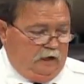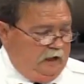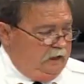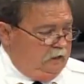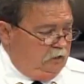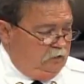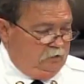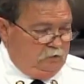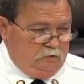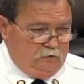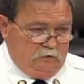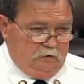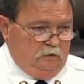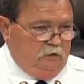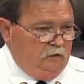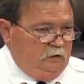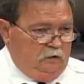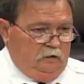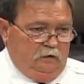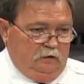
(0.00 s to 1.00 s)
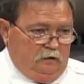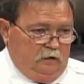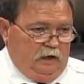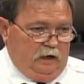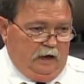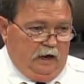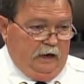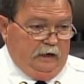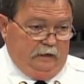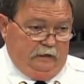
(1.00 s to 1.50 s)
loaders,
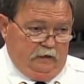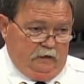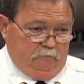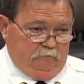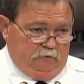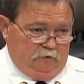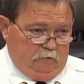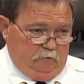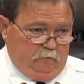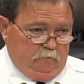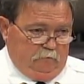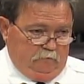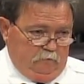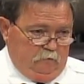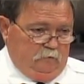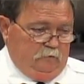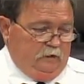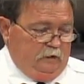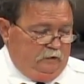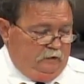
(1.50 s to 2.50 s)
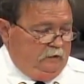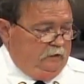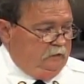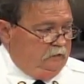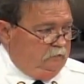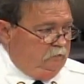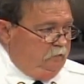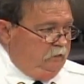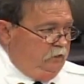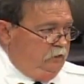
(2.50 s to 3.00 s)
I can get them from them.
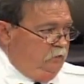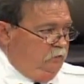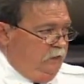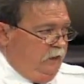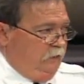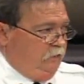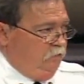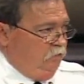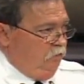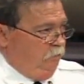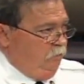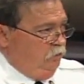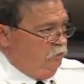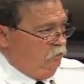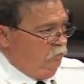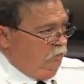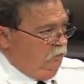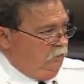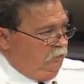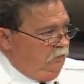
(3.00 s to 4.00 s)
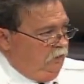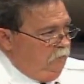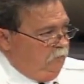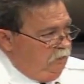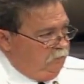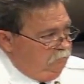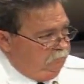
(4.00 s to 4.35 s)
We do that through a mutual agreement.